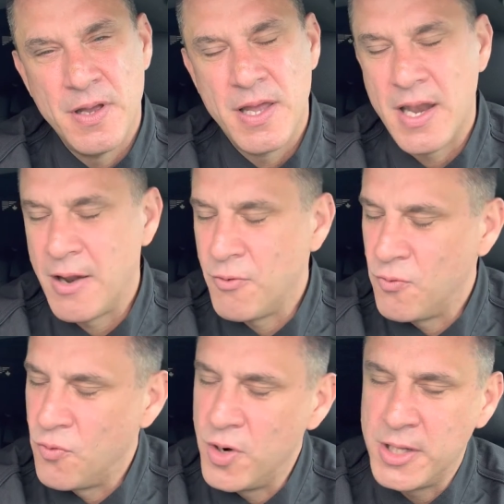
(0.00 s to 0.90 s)
And I
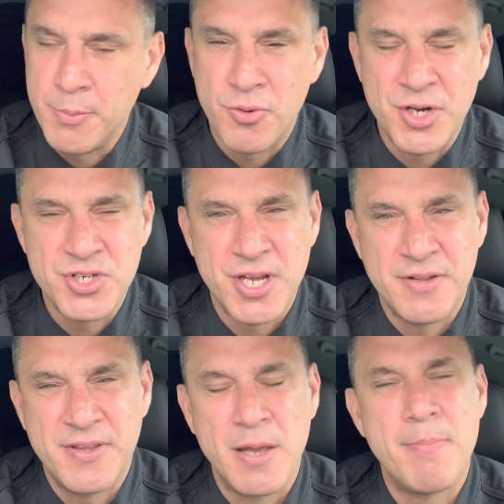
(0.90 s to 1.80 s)
really
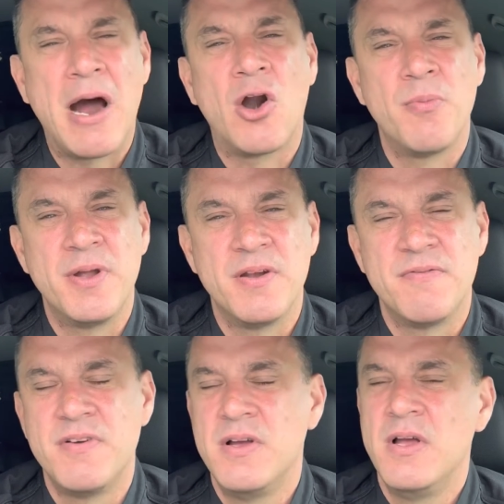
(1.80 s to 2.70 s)
appreciate the empowerment of
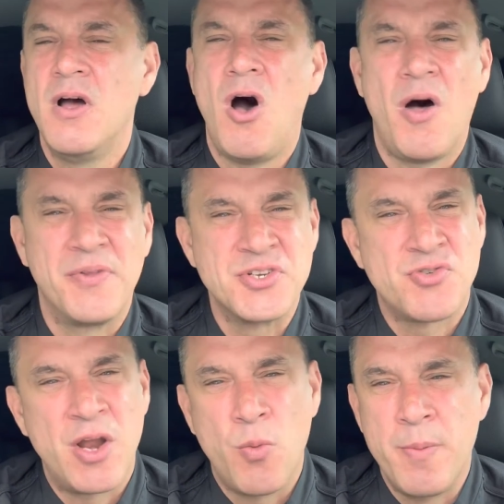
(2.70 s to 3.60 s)
all these
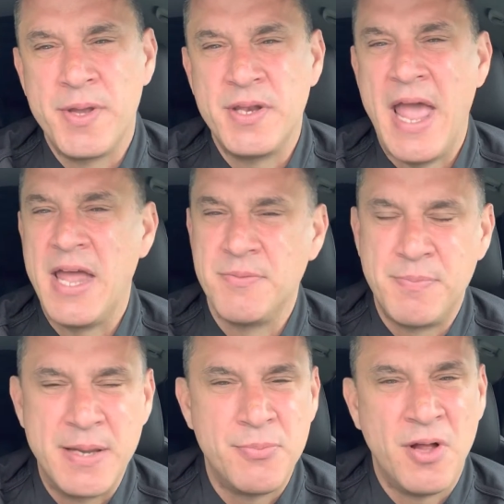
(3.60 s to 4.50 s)
great women and
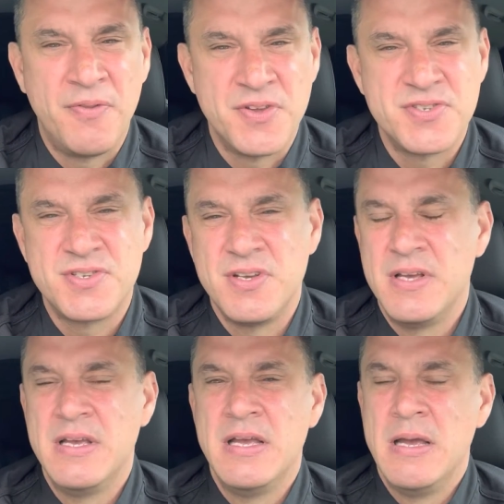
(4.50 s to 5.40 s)
people at this
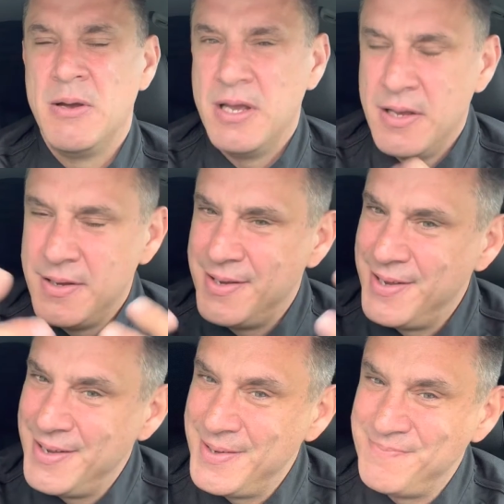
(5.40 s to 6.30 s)

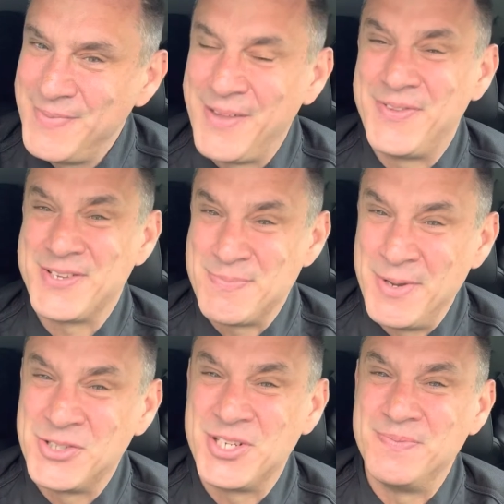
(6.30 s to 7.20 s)
at this
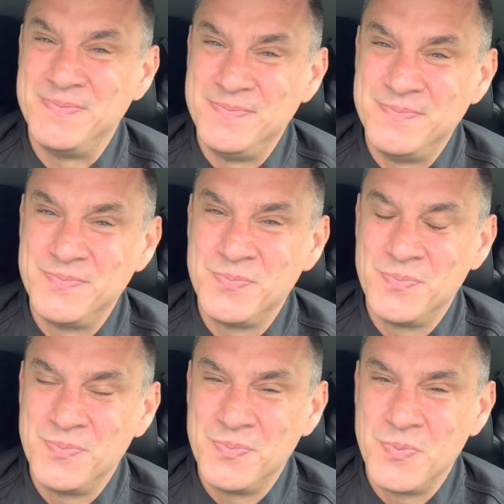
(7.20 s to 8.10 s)
mission
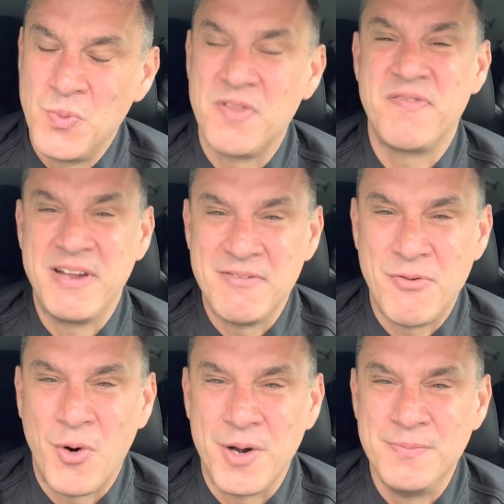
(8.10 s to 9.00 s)
with Feed It
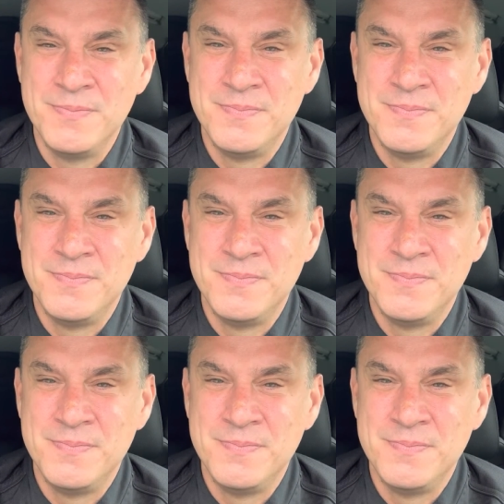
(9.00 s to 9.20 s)
Forward.